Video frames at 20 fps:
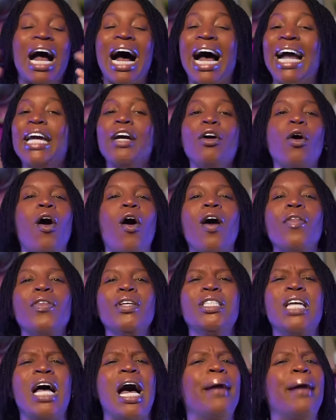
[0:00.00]
I hear all the
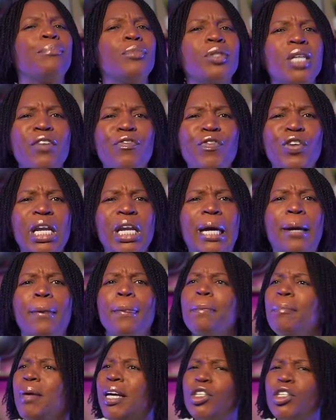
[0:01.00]
time, Tiffani,
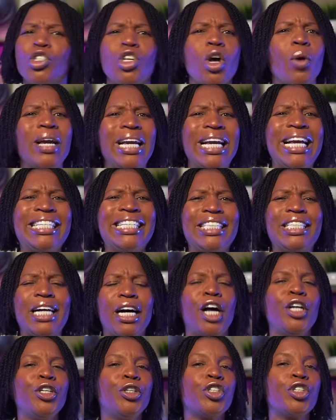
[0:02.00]
it's so easy
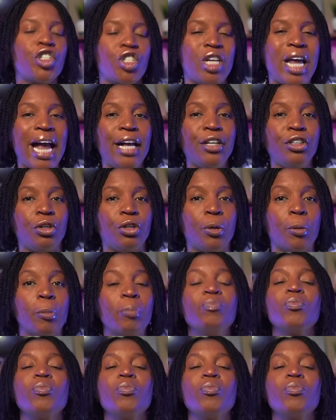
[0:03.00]
to understand you.